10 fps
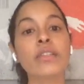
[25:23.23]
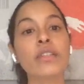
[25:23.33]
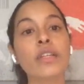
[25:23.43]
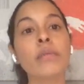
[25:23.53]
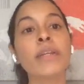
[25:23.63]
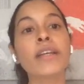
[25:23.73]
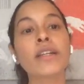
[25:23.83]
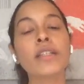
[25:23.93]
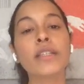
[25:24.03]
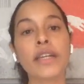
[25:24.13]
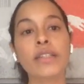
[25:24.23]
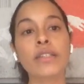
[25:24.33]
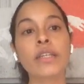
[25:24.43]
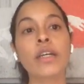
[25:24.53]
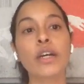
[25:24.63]
it immediately
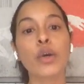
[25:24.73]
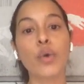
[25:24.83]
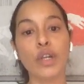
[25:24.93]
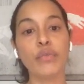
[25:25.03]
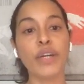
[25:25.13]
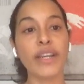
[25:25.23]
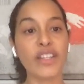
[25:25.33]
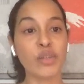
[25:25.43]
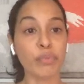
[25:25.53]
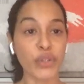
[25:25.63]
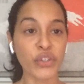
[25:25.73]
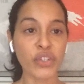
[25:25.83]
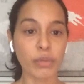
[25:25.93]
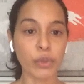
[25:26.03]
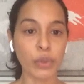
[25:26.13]
gets qualified as a
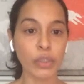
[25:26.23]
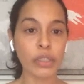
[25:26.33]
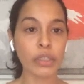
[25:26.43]
burstable